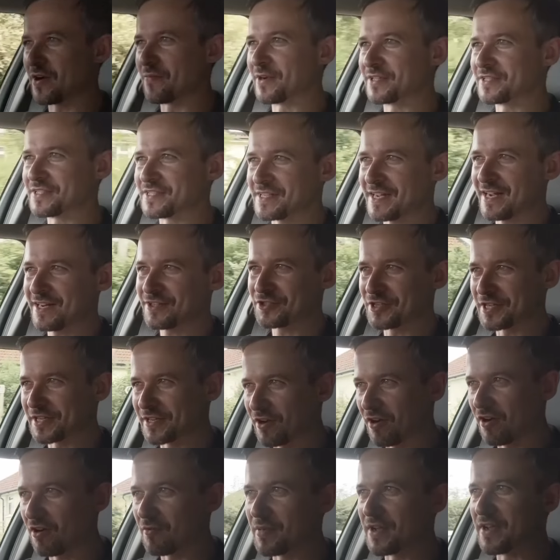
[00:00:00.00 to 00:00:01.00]
because it's actually
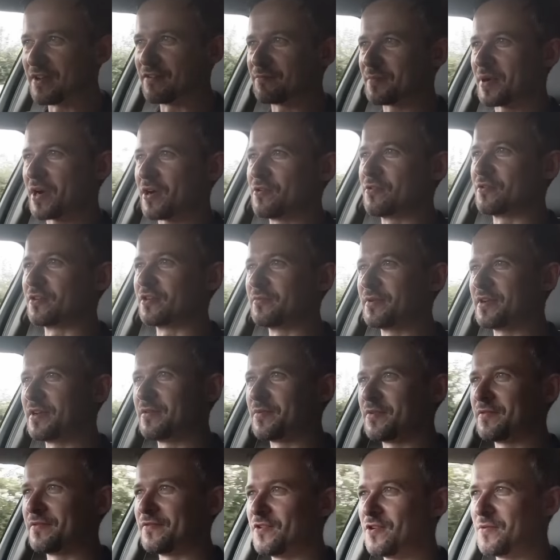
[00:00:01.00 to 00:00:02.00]
got a bit of poke, a bit of
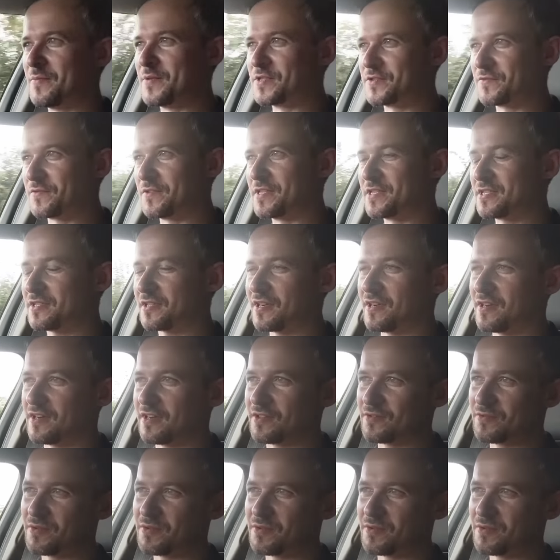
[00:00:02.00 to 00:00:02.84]
performance for this car.